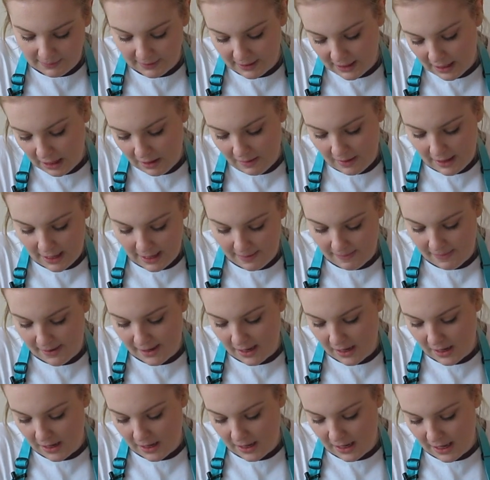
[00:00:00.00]
it going, keep it
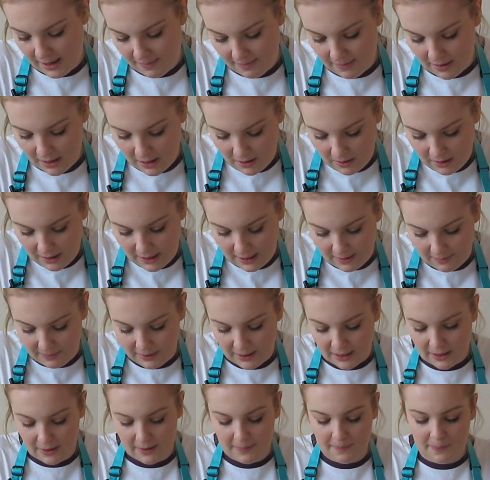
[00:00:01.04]
going, keep it going, keep it
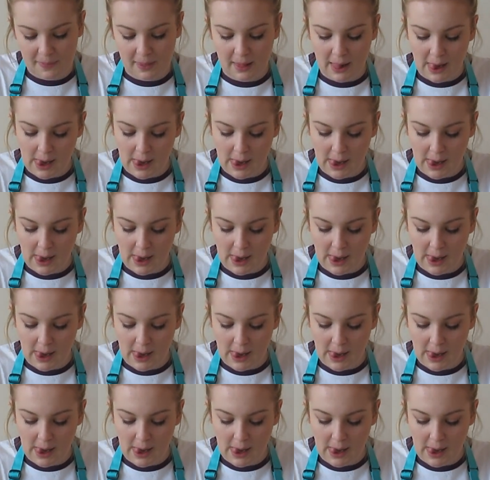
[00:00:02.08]
going.